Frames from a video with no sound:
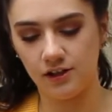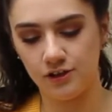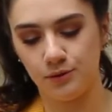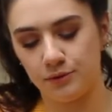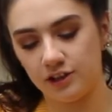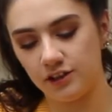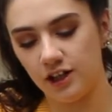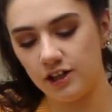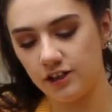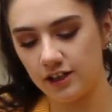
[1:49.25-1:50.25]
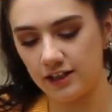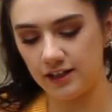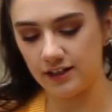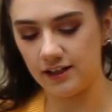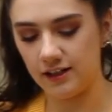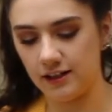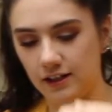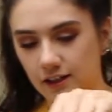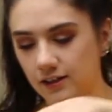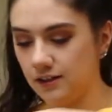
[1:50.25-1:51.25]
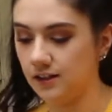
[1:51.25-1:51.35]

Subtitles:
super long or anything. I